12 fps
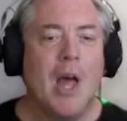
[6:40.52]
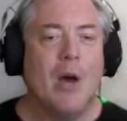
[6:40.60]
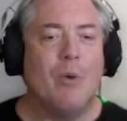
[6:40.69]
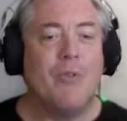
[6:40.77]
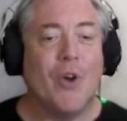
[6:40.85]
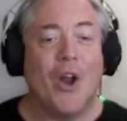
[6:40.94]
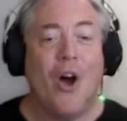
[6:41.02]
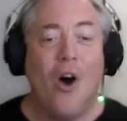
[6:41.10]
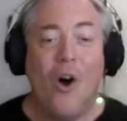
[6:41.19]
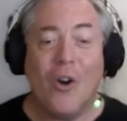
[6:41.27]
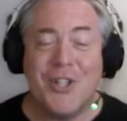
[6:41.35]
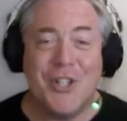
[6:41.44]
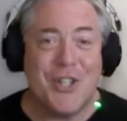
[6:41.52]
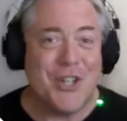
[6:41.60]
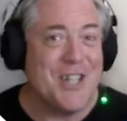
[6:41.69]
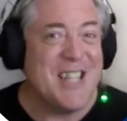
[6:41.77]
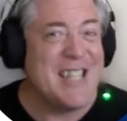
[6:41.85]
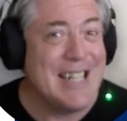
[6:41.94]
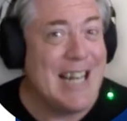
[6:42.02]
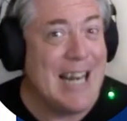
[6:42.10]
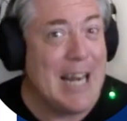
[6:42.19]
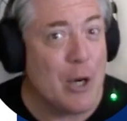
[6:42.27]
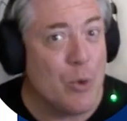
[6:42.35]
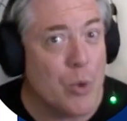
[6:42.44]
We've got oxygen. This is
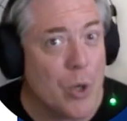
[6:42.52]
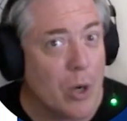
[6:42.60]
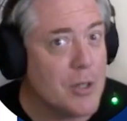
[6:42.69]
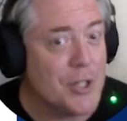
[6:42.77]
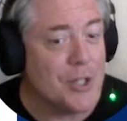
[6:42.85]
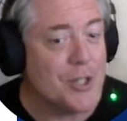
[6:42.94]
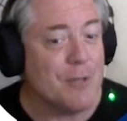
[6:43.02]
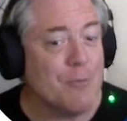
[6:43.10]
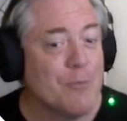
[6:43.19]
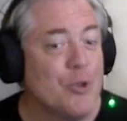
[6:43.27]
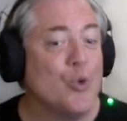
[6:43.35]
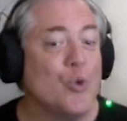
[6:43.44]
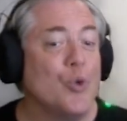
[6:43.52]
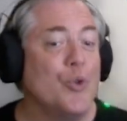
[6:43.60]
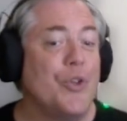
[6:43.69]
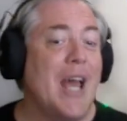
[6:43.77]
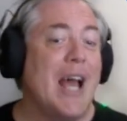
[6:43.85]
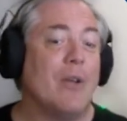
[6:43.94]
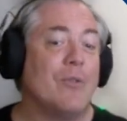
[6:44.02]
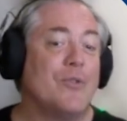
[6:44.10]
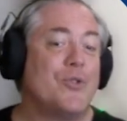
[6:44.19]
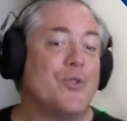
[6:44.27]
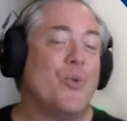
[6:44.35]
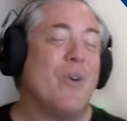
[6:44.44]
liquid oxygen, cooled
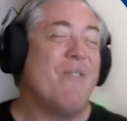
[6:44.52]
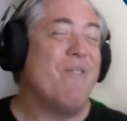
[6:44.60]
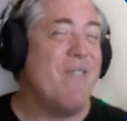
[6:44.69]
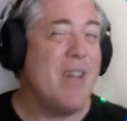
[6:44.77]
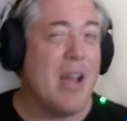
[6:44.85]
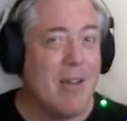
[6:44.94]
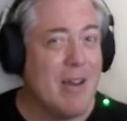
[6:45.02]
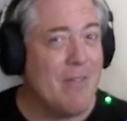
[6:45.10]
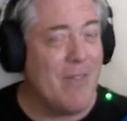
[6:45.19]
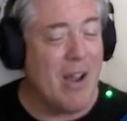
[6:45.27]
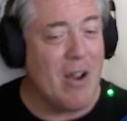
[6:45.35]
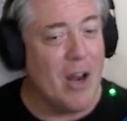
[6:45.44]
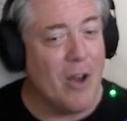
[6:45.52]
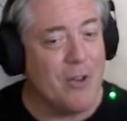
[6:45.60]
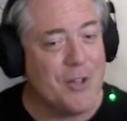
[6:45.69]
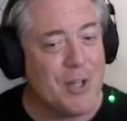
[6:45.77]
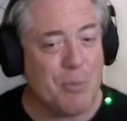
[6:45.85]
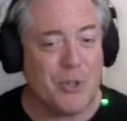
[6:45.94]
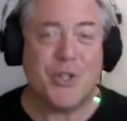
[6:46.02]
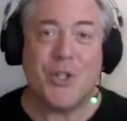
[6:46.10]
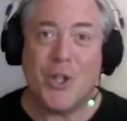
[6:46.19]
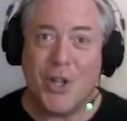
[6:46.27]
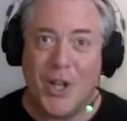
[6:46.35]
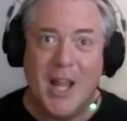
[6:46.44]
down to a very, very low temperature
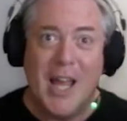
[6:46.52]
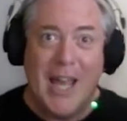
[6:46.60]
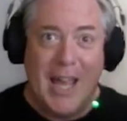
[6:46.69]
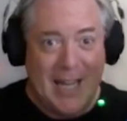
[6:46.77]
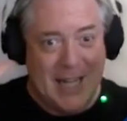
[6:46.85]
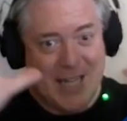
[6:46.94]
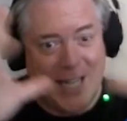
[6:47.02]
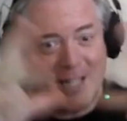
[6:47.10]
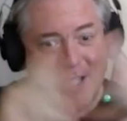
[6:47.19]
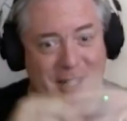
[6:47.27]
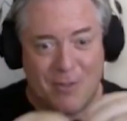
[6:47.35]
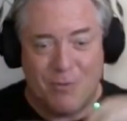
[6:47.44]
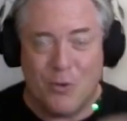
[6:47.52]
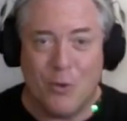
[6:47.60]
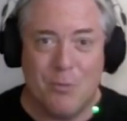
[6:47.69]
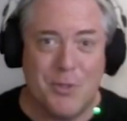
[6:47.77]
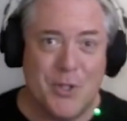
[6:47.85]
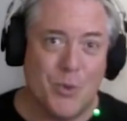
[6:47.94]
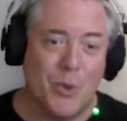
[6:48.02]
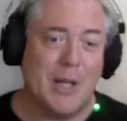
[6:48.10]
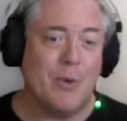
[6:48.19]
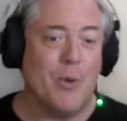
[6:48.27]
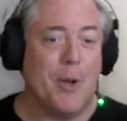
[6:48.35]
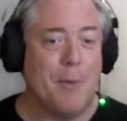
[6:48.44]
so that it condenses and forms into a
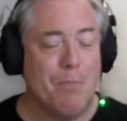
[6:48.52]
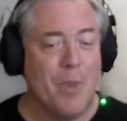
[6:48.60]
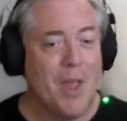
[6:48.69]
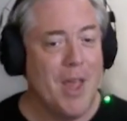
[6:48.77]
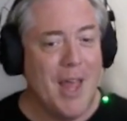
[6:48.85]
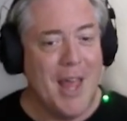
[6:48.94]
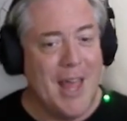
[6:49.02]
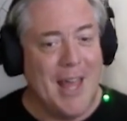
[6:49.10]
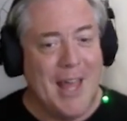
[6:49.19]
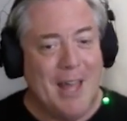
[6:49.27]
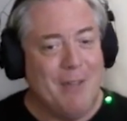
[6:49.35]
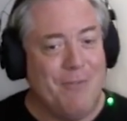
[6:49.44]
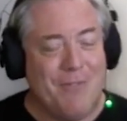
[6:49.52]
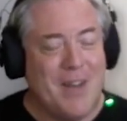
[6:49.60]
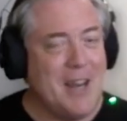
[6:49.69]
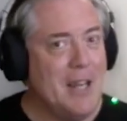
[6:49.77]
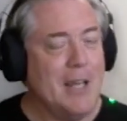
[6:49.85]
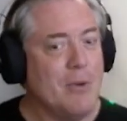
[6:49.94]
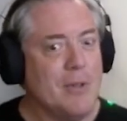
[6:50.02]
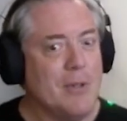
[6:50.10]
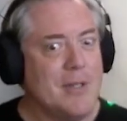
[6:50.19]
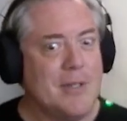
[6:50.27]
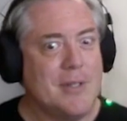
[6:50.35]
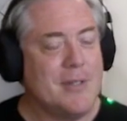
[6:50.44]
liquid. Funny
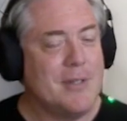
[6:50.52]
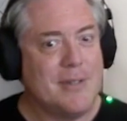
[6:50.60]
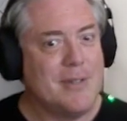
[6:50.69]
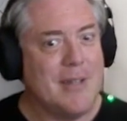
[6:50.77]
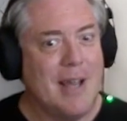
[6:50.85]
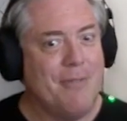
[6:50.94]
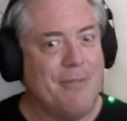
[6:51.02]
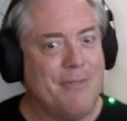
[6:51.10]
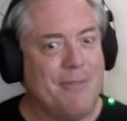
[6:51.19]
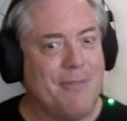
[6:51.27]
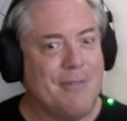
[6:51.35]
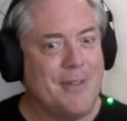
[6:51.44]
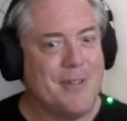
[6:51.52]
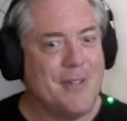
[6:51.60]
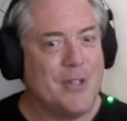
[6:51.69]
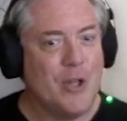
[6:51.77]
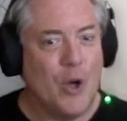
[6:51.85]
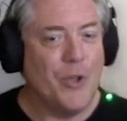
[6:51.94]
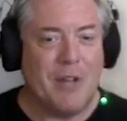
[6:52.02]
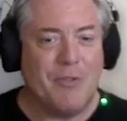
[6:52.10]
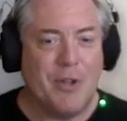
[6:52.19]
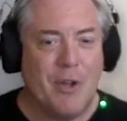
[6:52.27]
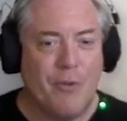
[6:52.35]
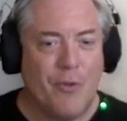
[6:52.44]
liquid, this stuff. It's cold
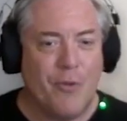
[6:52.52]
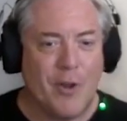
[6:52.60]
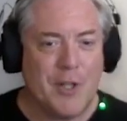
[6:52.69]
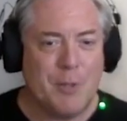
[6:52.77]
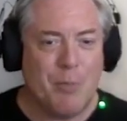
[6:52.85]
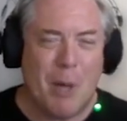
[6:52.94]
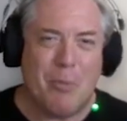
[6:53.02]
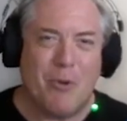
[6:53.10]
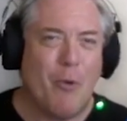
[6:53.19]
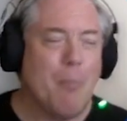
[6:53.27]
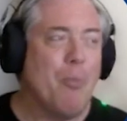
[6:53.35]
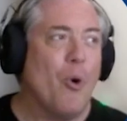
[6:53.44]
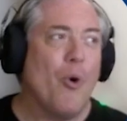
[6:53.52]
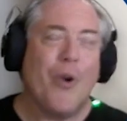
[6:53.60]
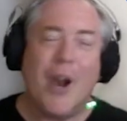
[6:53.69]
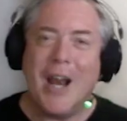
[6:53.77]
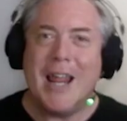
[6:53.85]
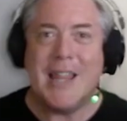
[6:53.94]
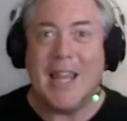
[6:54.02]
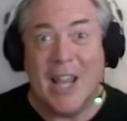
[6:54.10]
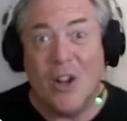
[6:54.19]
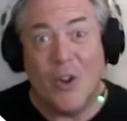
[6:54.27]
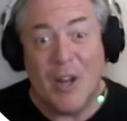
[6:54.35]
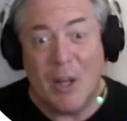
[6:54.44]
enough to give you frostbite, but if you pour it on anything,
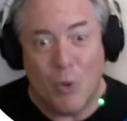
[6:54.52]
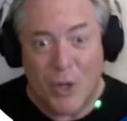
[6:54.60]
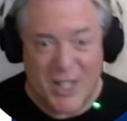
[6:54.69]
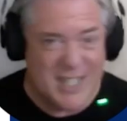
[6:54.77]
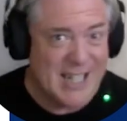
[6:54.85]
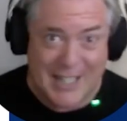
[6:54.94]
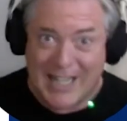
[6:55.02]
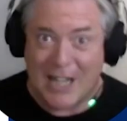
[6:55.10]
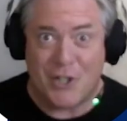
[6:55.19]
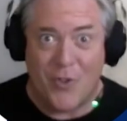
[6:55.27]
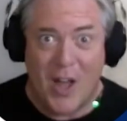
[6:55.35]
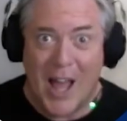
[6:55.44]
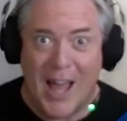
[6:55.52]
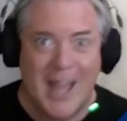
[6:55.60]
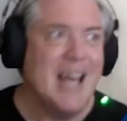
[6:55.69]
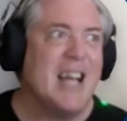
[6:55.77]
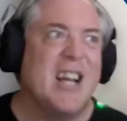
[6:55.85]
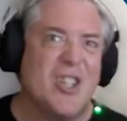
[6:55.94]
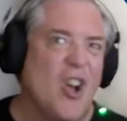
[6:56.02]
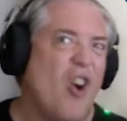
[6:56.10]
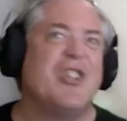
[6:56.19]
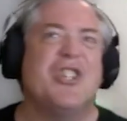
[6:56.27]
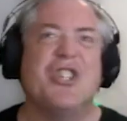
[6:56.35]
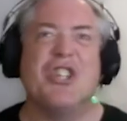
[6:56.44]
including wood, it starts to catch fire because
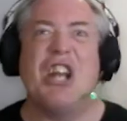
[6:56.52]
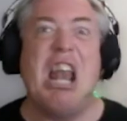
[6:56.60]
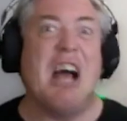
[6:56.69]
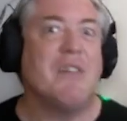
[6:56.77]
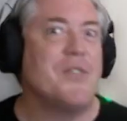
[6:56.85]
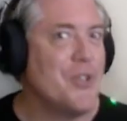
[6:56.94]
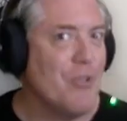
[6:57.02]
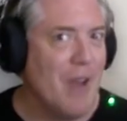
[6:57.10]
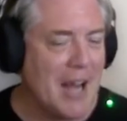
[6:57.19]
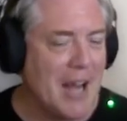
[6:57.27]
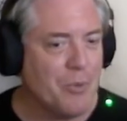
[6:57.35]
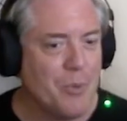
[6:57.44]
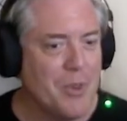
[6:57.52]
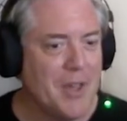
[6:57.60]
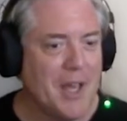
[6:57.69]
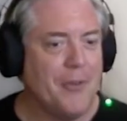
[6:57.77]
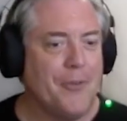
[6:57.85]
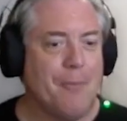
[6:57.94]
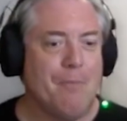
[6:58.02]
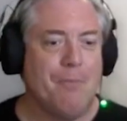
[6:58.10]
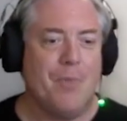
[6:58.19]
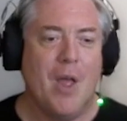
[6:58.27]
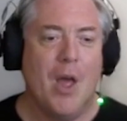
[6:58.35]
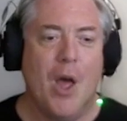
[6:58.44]
oxygen loves to react with things.
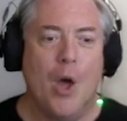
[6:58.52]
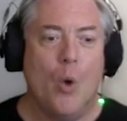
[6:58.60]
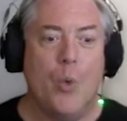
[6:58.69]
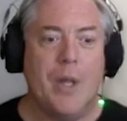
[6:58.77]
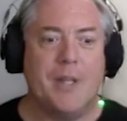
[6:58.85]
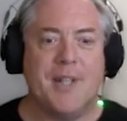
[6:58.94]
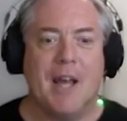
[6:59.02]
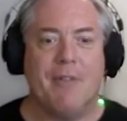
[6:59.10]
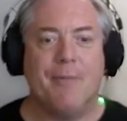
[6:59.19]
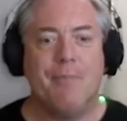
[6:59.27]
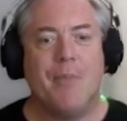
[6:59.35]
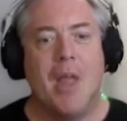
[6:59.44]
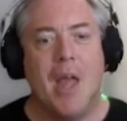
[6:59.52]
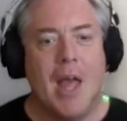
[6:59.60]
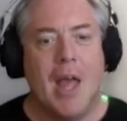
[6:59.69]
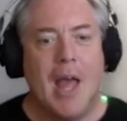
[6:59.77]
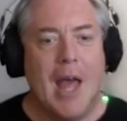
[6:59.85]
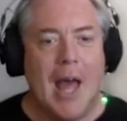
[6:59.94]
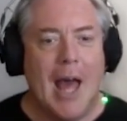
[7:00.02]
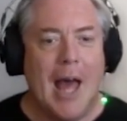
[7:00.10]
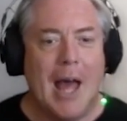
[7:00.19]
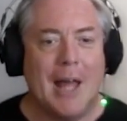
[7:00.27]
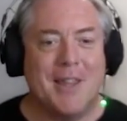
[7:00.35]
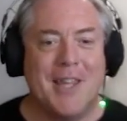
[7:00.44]
Weird stuff.
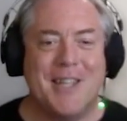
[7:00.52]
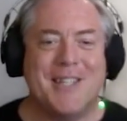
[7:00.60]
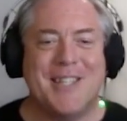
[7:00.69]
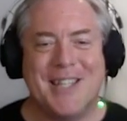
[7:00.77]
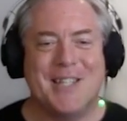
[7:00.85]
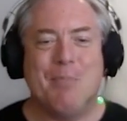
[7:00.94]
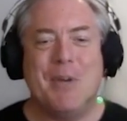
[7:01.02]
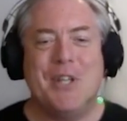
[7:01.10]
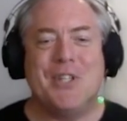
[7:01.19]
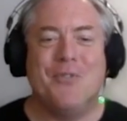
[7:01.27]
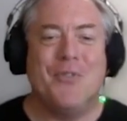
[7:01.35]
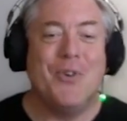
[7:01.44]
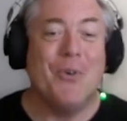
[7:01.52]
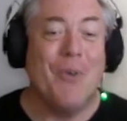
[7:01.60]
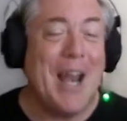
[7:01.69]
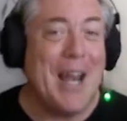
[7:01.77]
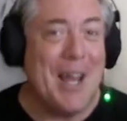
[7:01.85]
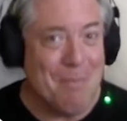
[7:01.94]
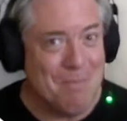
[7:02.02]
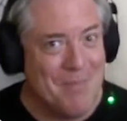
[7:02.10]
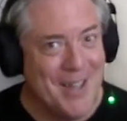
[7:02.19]
This is a piece of uranium.